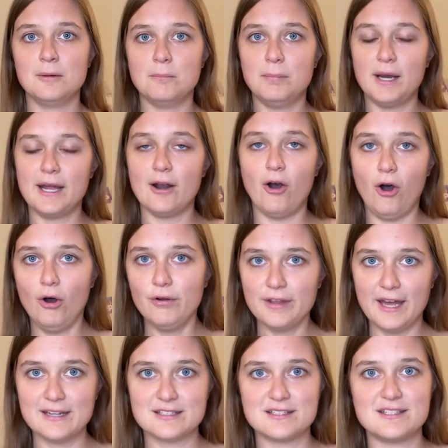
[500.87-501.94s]
But all
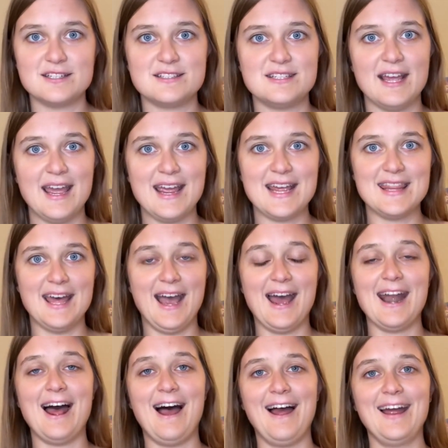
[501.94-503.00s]
that's to say
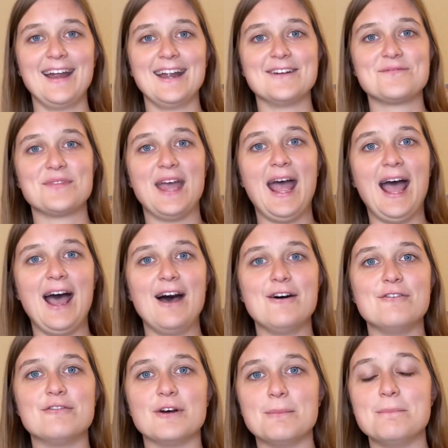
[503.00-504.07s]
that I
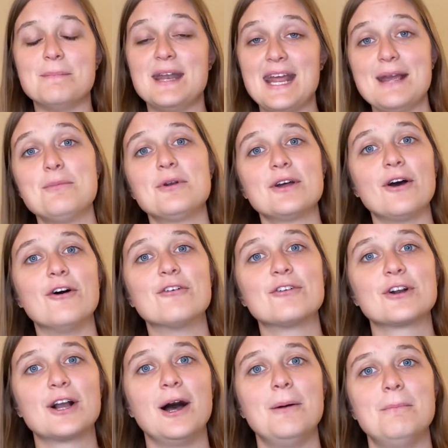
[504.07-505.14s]
have been able to
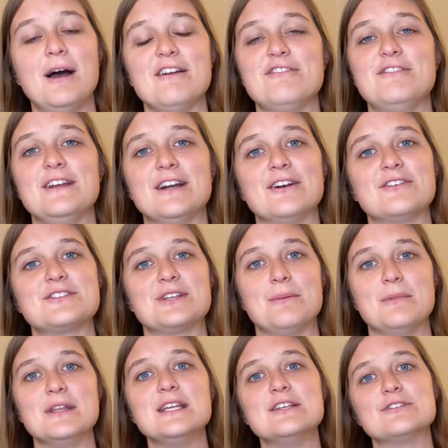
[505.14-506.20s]
overcome my fear of some
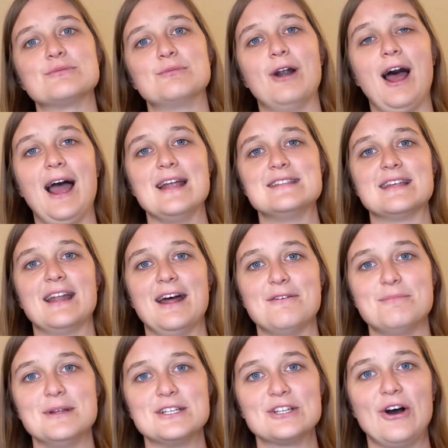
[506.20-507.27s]
of these rides that I've
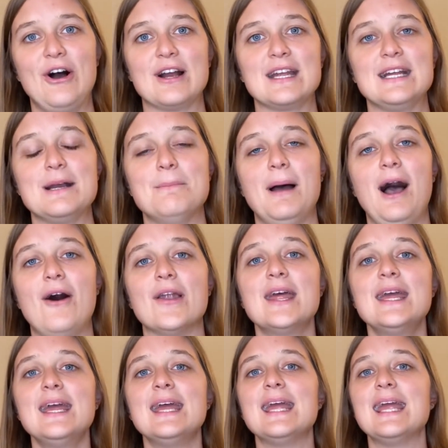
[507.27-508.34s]
been talking about,
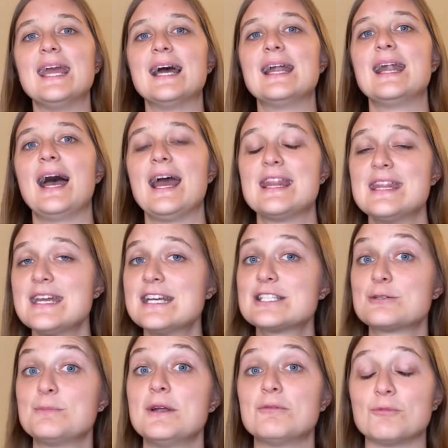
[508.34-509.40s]
and I think it's
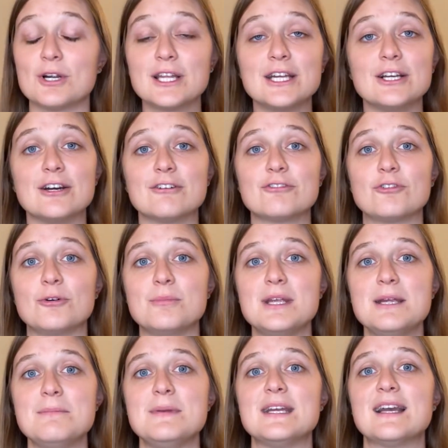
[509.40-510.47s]
been really good for
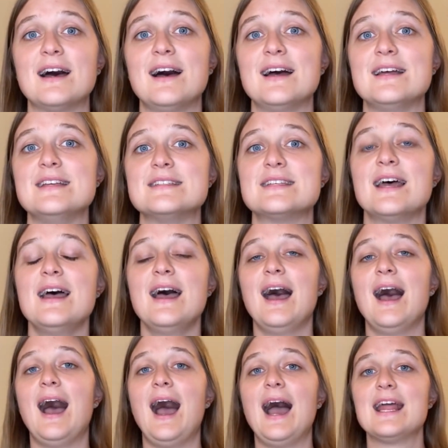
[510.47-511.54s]
me because
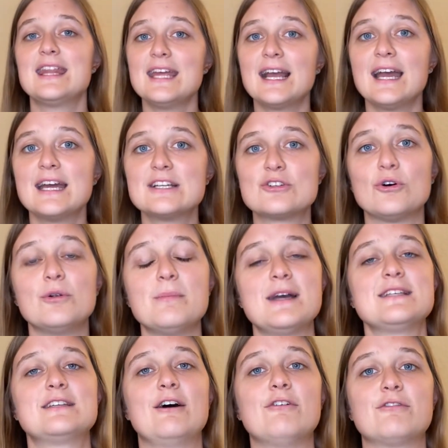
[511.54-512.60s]
I think I had told
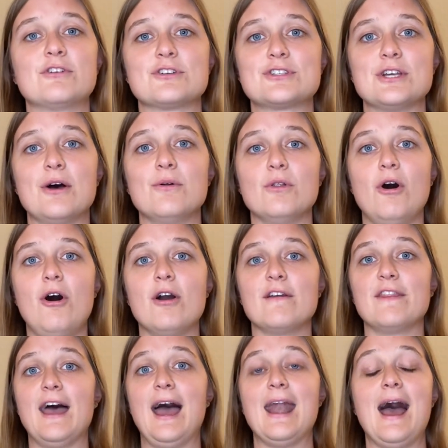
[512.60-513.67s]
myself for so long
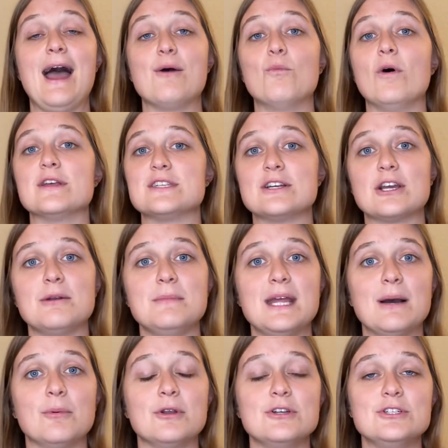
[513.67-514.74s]
that I wasn't going to be
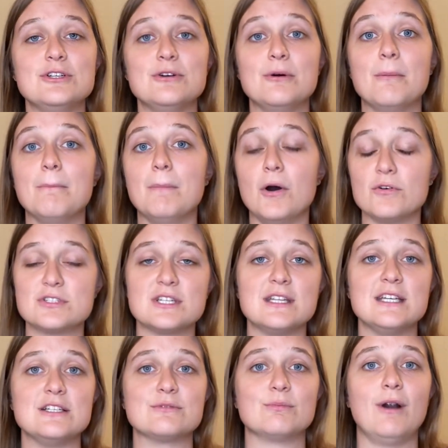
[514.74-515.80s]
able to do most of
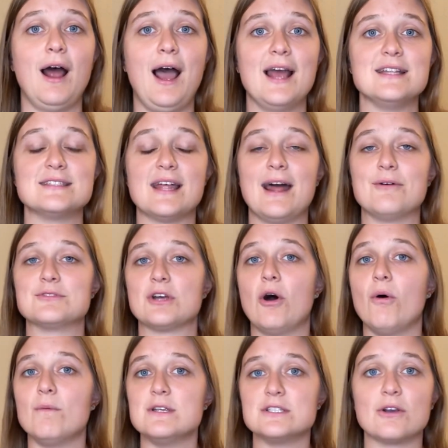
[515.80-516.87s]
these rides, that I was
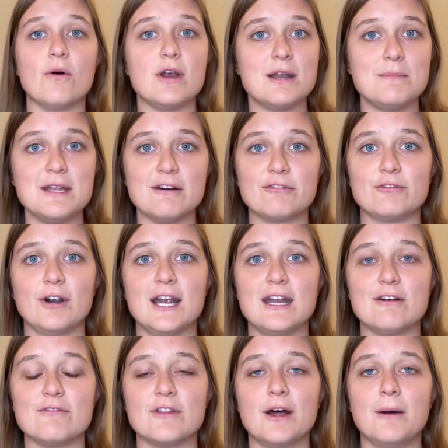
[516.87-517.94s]
always going to be afraid
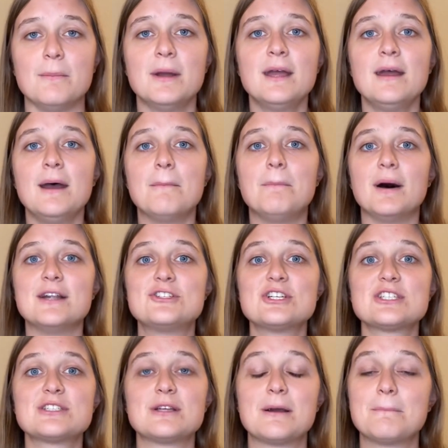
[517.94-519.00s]
of them, but
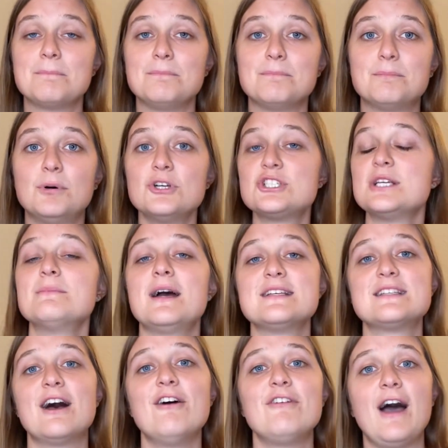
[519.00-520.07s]
just pushing
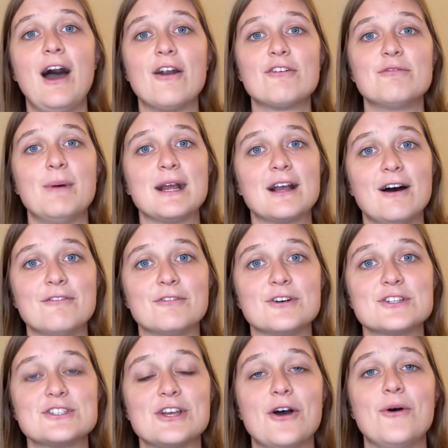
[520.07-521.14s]
myself out of my comfort
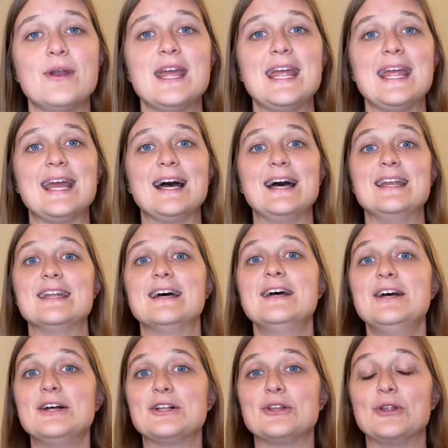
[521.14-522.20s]
zone and
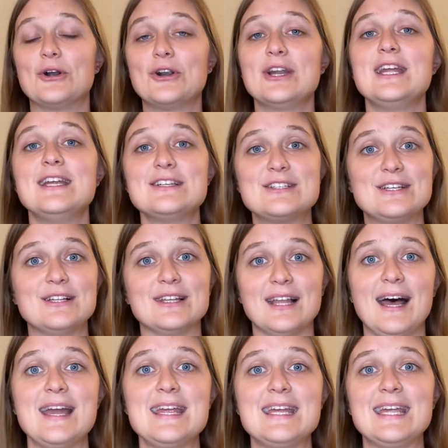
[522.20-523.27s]
learning to
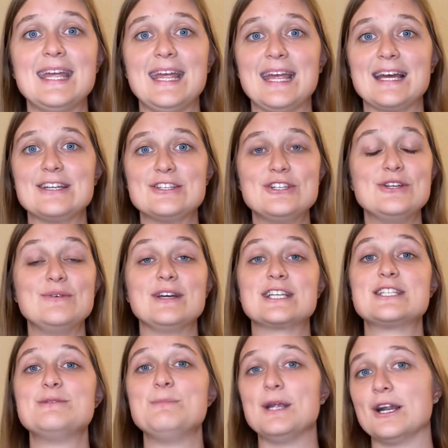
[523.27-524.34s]
like and to
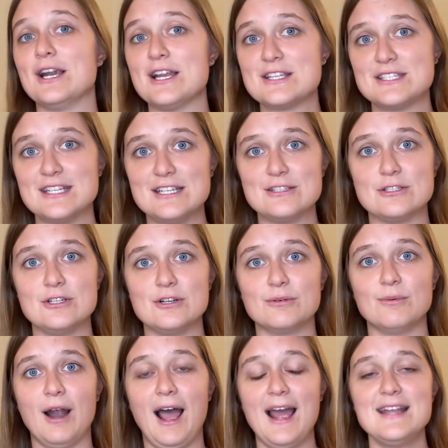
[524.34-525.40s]
experience these new
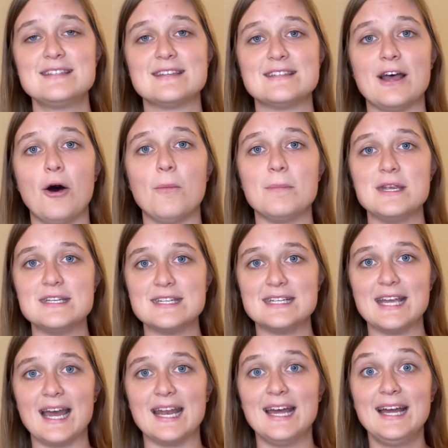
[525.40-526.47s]
rides has helped me to
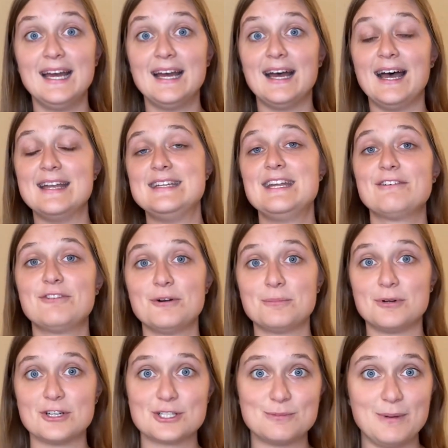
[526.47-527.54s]
get a different
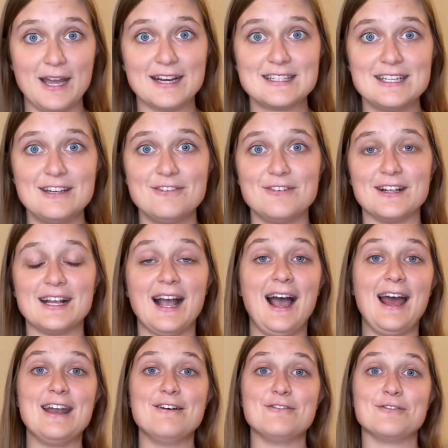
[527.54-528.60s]
perspective and
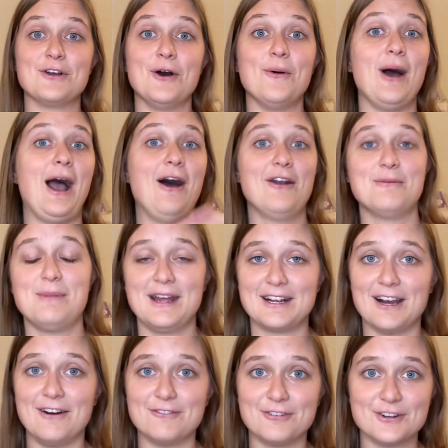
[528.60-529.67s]
kind of go out of my
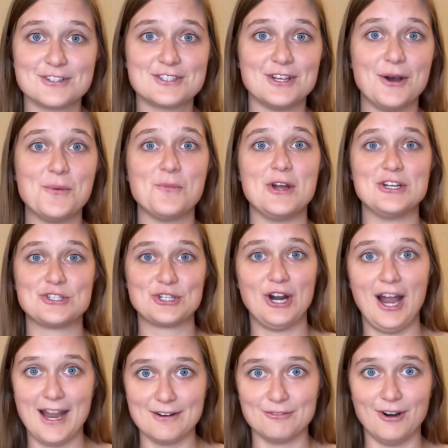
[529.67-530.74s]
comfort zone when
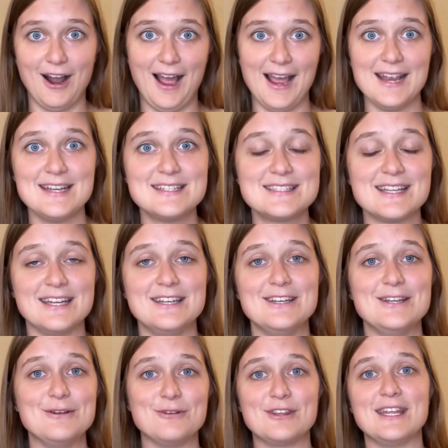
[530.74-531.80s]
trying rides and
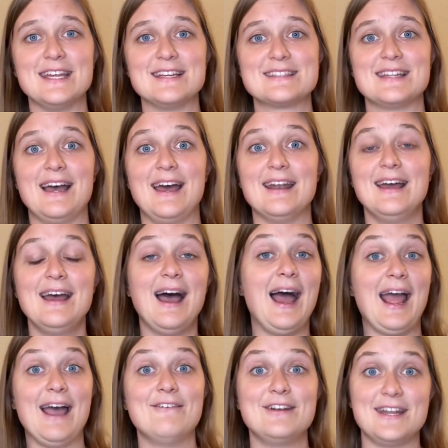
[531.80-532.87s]
new things that I
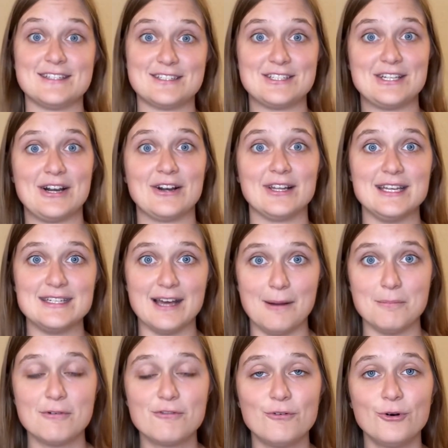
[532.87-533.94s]
haven't necessarily done
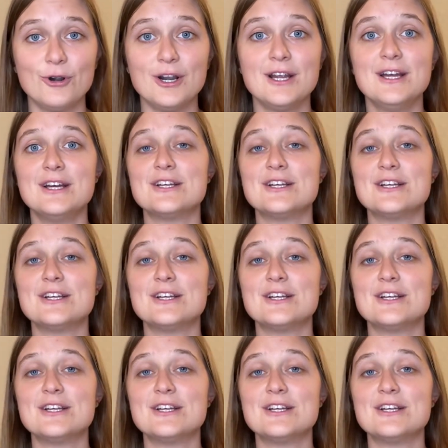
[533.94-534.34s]
before.